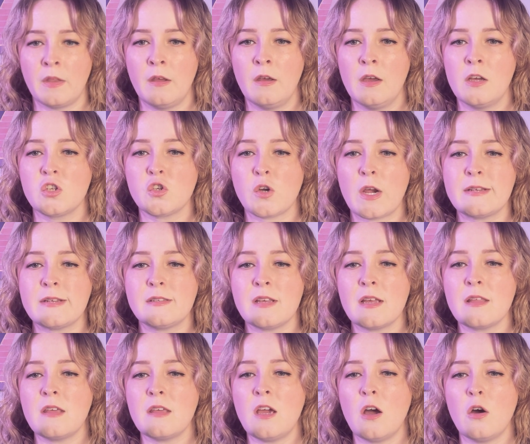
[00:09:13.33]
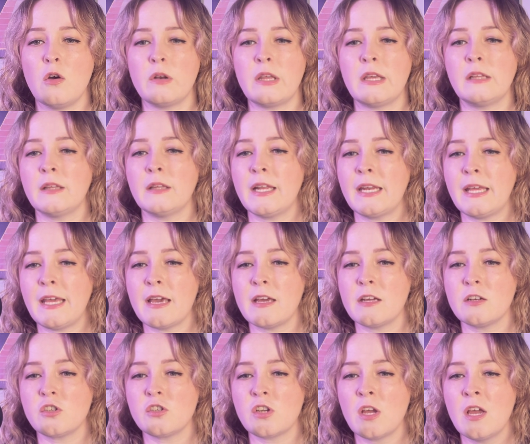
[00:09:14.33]
Tracing the Oni
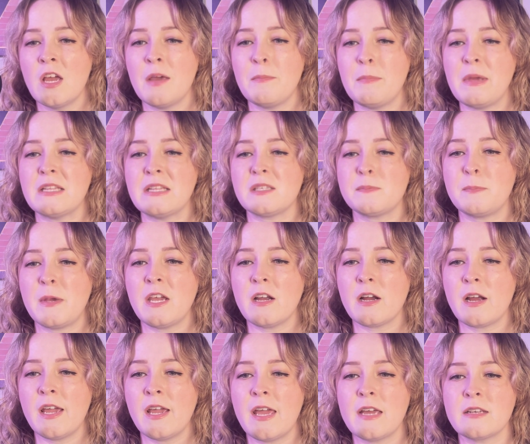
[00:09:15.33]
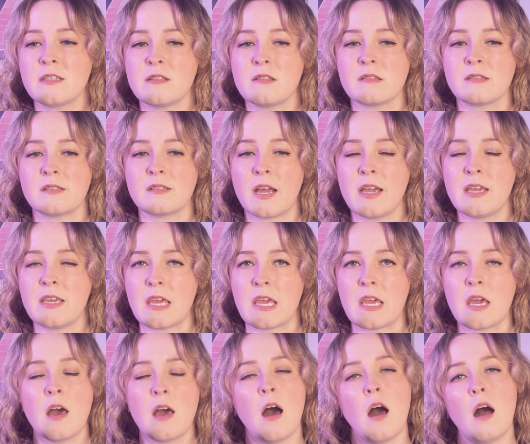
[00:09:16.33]
lineage means peering into the
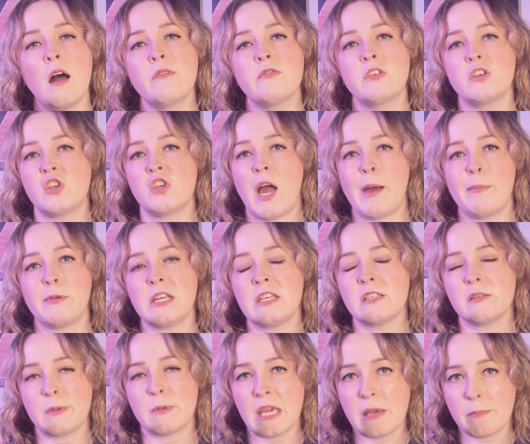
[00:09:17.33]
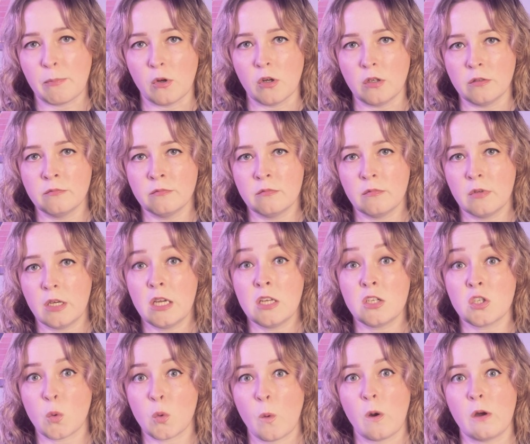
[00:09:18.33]
psyche of the Japanese people,
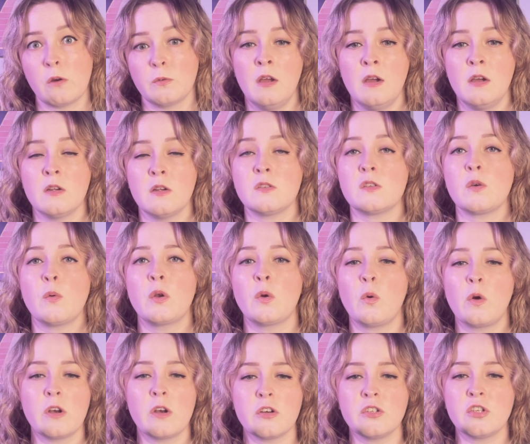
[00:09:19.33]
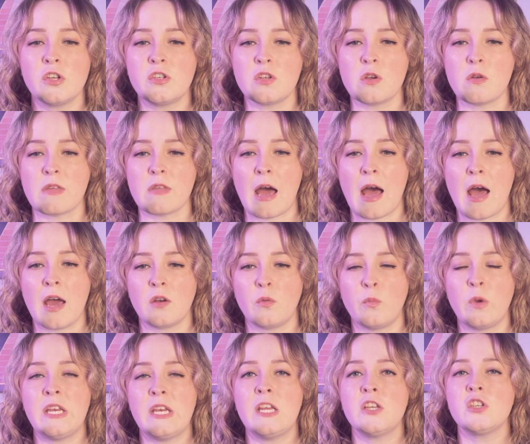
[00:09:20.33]
end quote. So in order to do that,
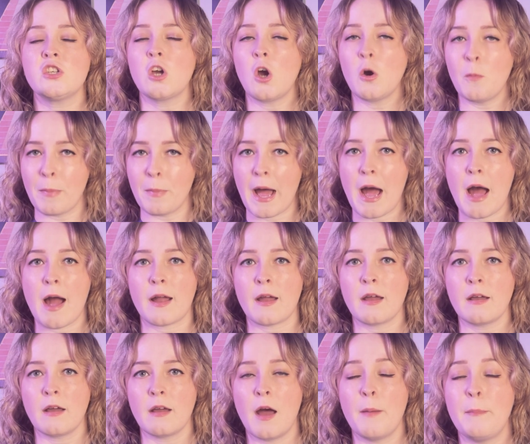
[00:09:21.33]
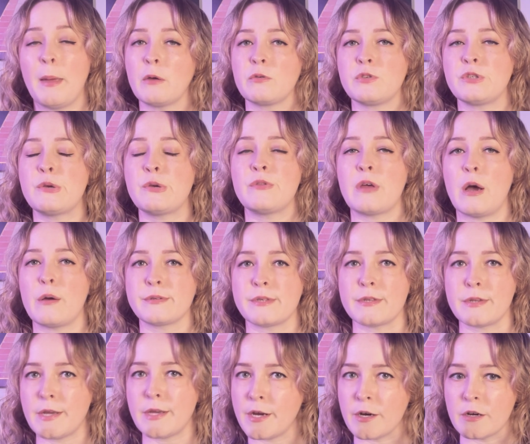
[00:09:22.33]
we need to go back about
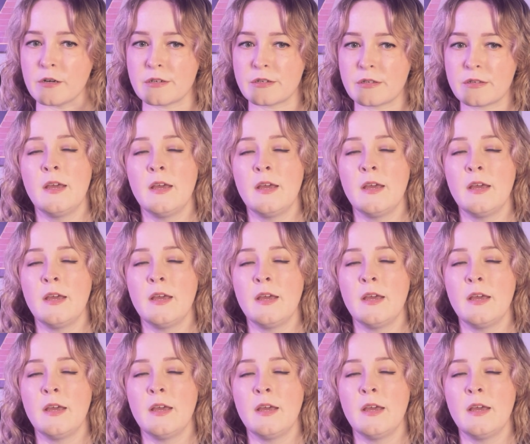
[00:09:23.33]
2,000 years.